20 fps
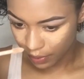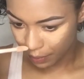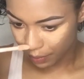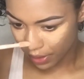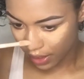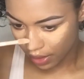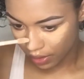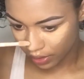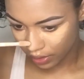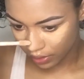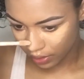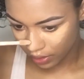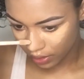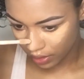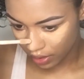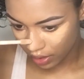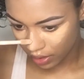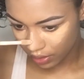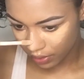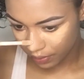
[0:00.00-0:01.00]
my brow, and
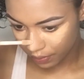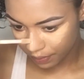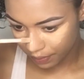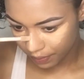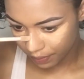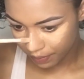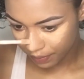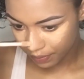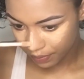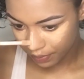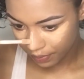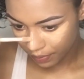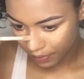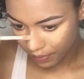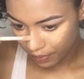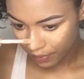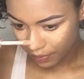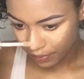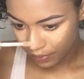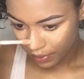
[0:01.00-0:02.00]

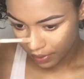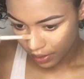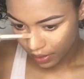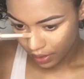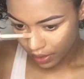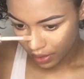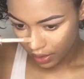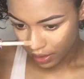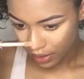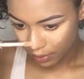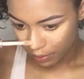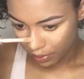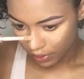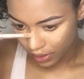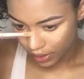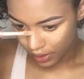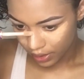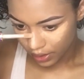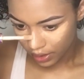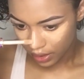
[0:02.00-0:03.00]
I
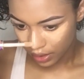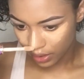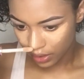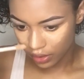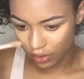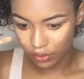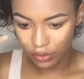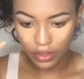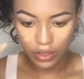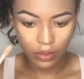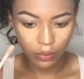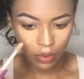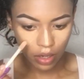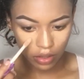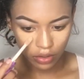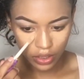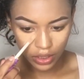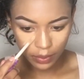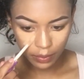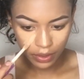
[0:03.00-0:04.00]
put this on the nose as
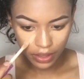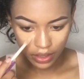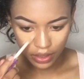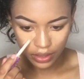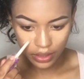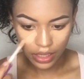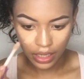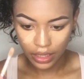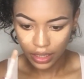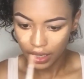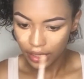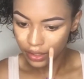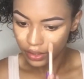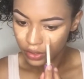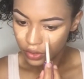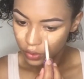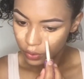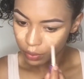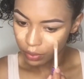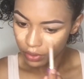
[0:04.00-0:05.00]
well, just because I like a
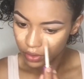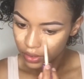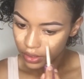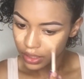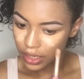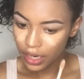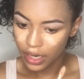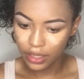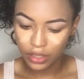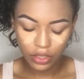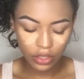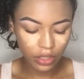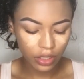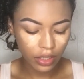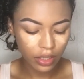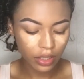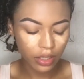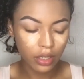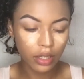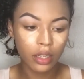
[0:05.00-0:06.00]
super
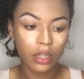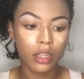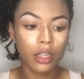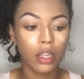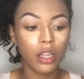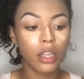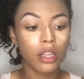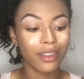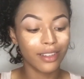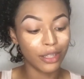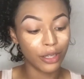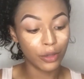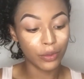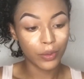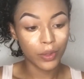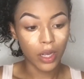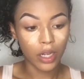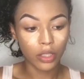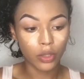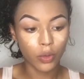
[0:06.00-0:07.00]
snatched
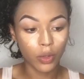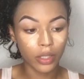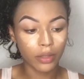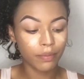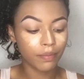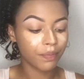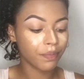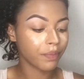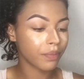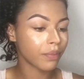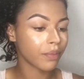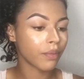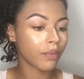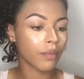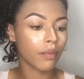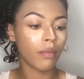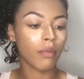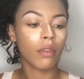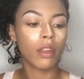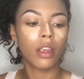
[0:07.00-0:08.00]
nose contour.
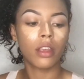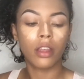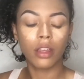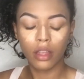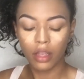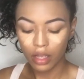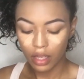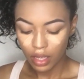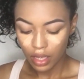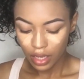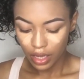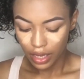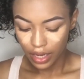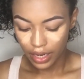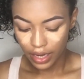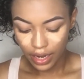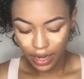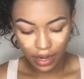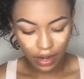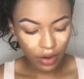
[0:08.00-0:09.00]

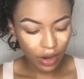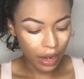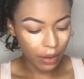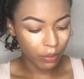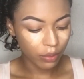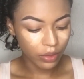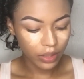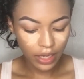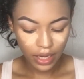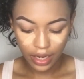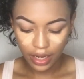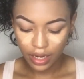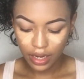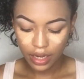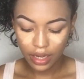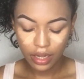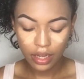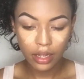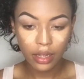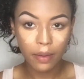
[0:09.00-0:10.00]
And now I will take
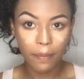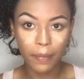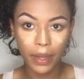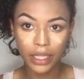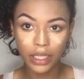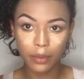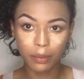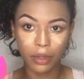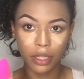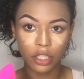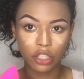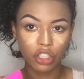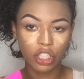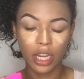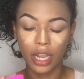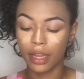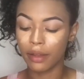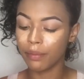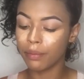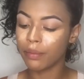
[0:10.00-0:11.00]
my sponge
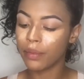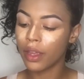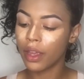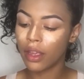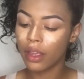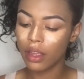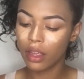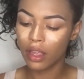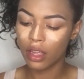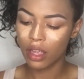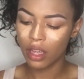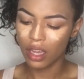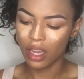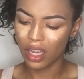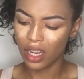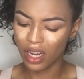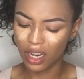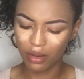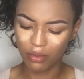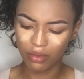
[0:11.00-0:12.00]
again,
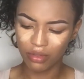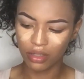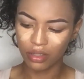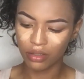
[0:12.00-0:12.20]
and I